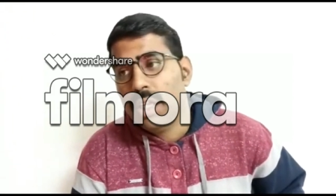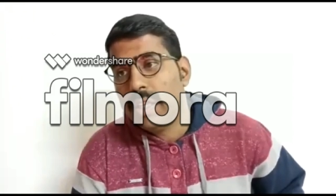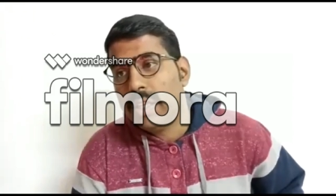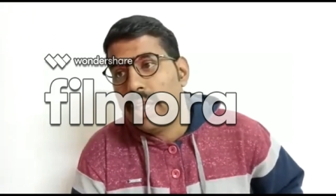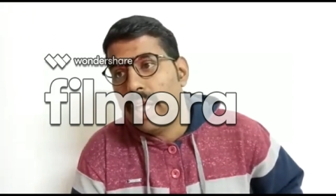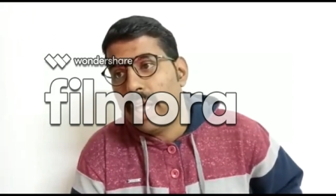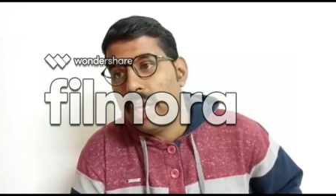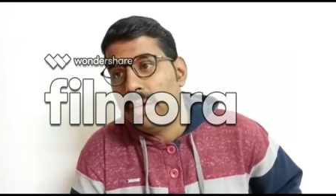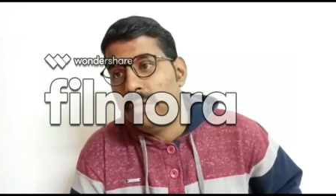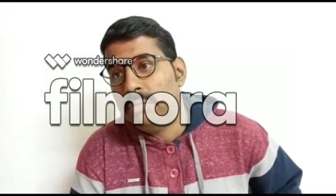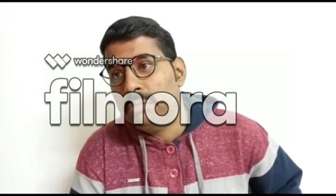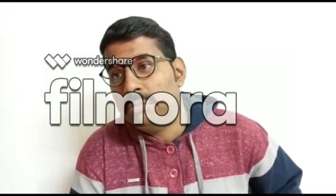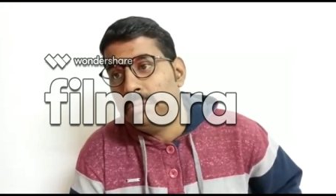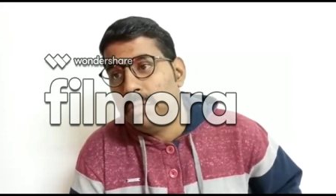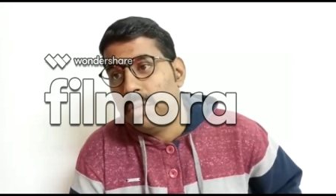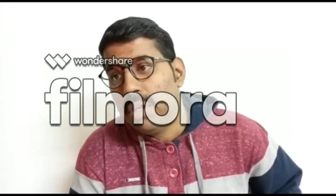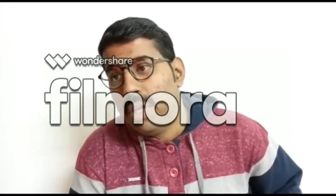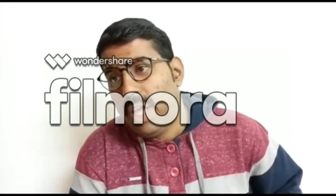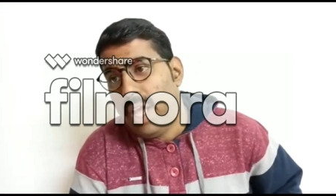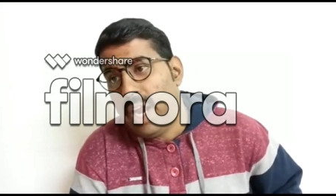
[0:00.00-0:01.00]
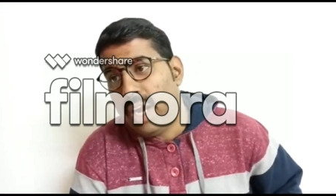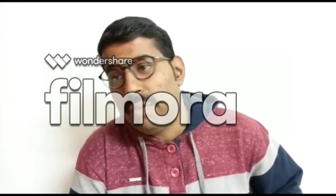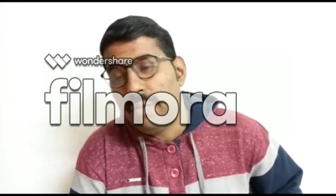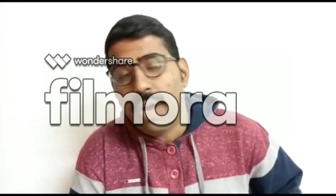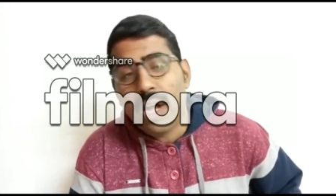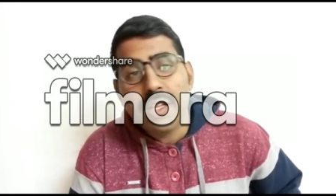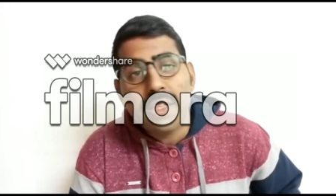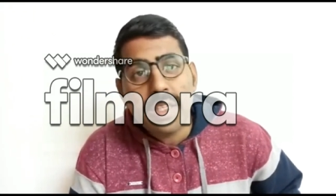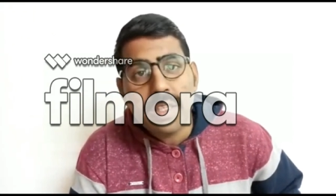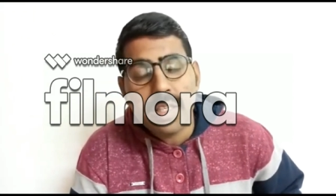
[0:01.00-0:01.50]
then
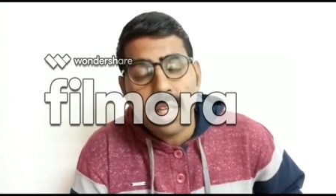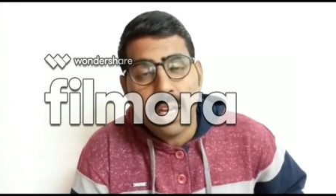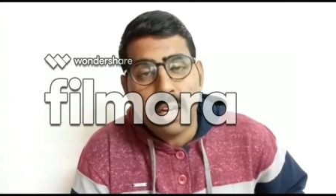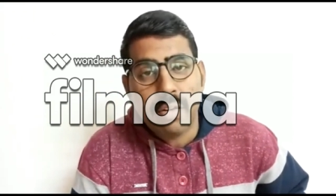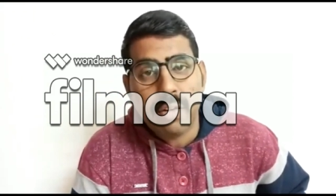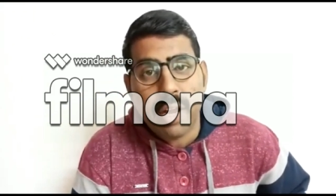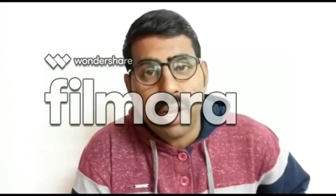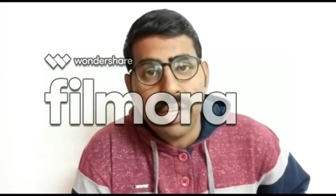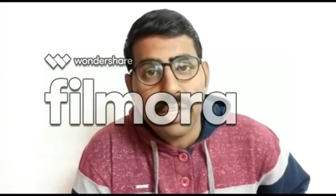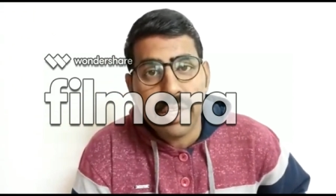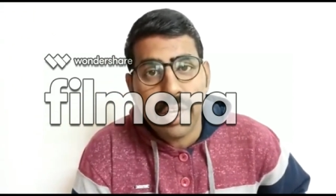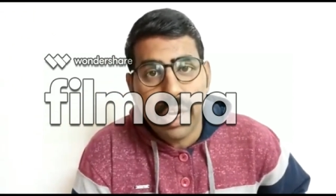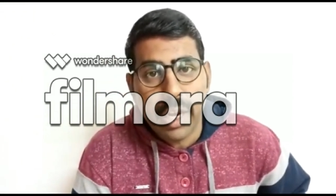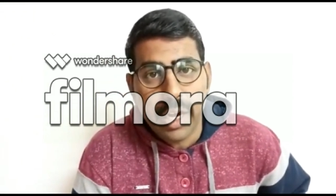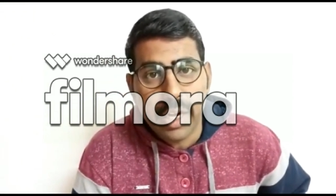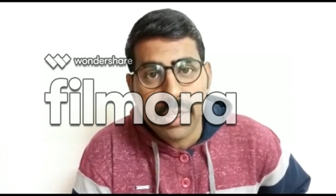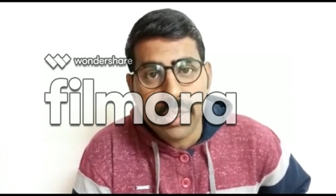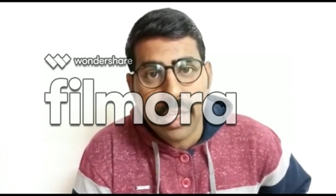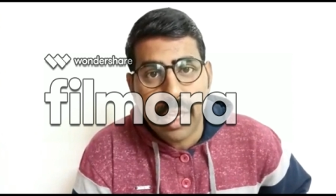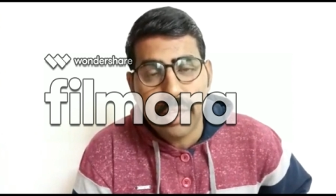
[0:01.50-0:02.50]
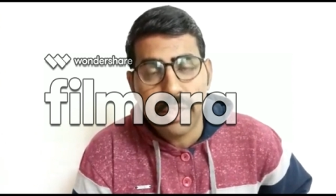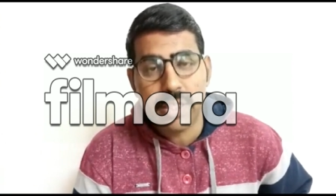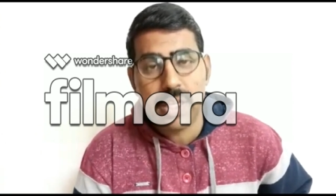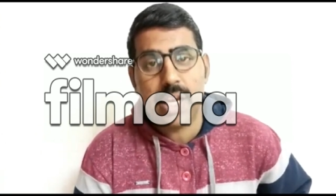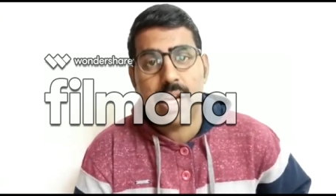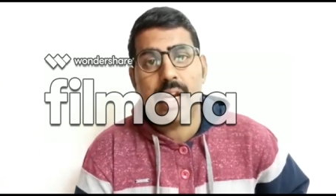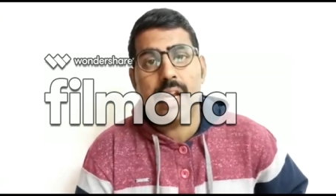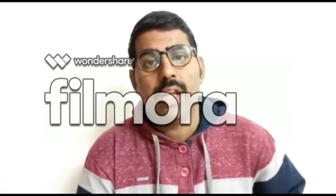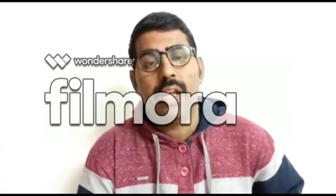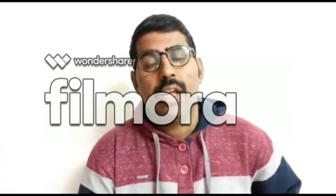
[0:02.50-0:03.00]
advanced sunrise, late
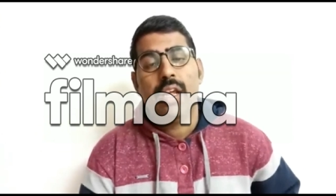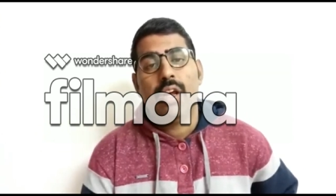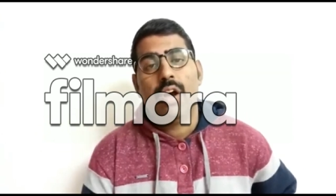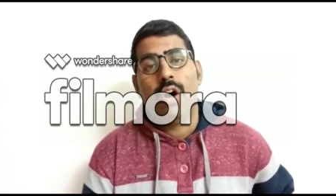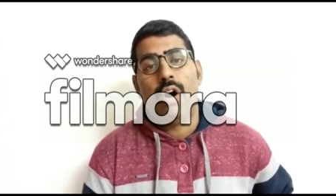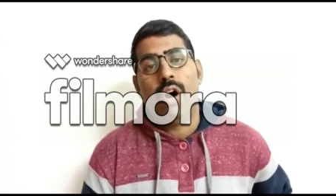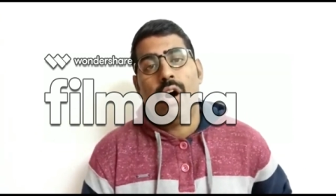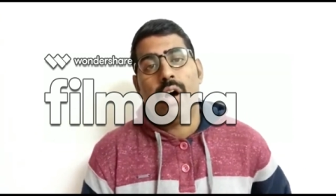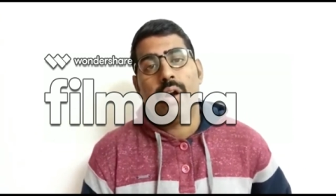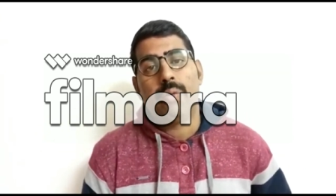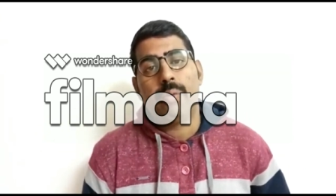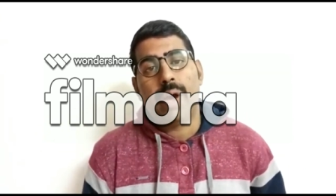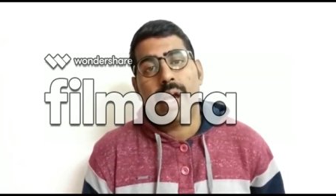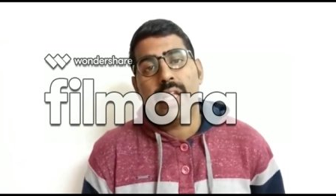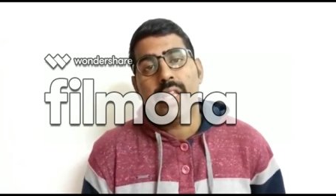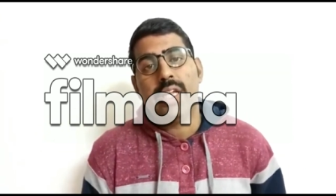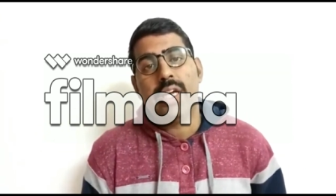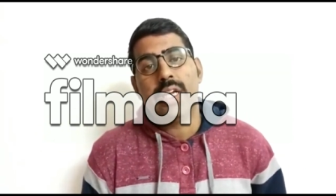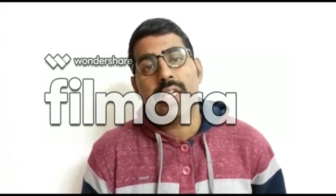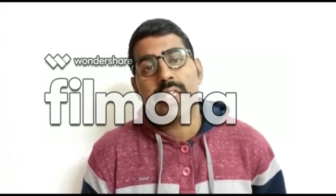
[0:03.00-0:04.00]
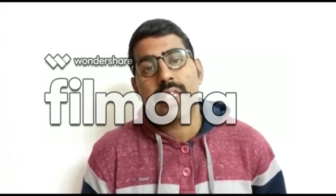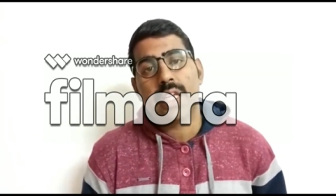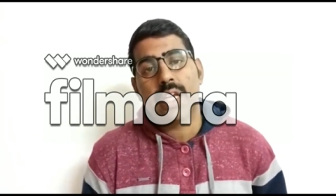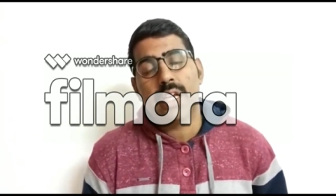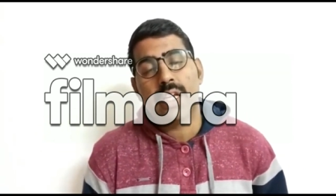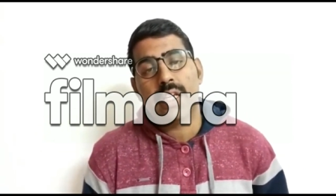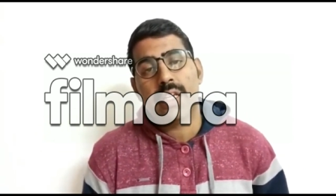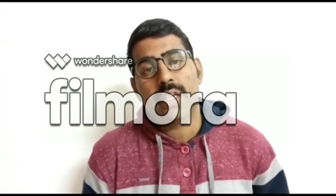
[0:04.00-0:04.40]
sunset, or why the uh,